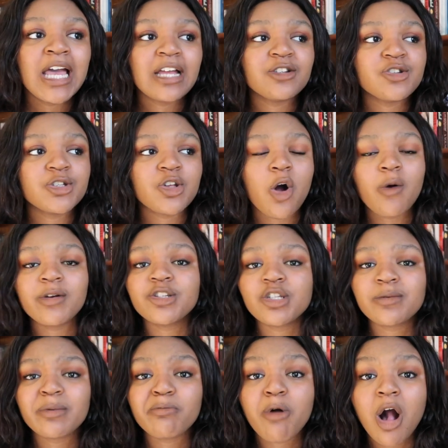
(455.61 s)
and she's always
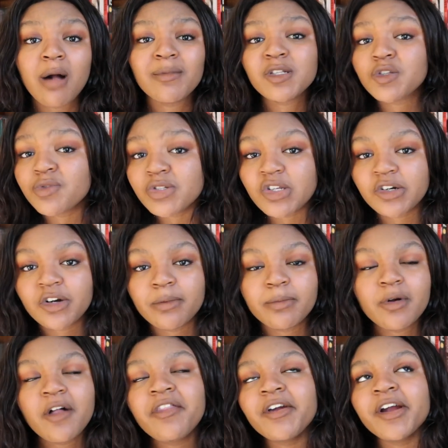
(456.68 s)
just been promised to his younger
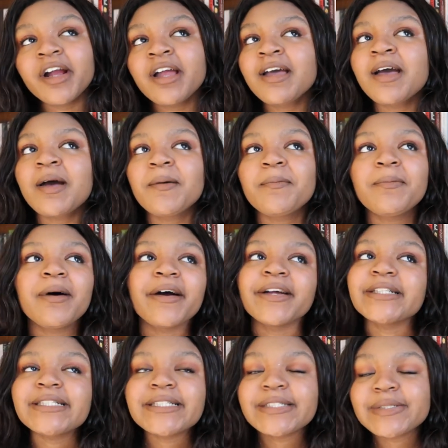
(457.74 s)
brother.
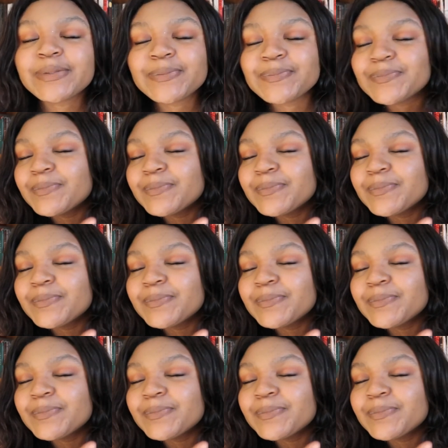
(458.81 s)
But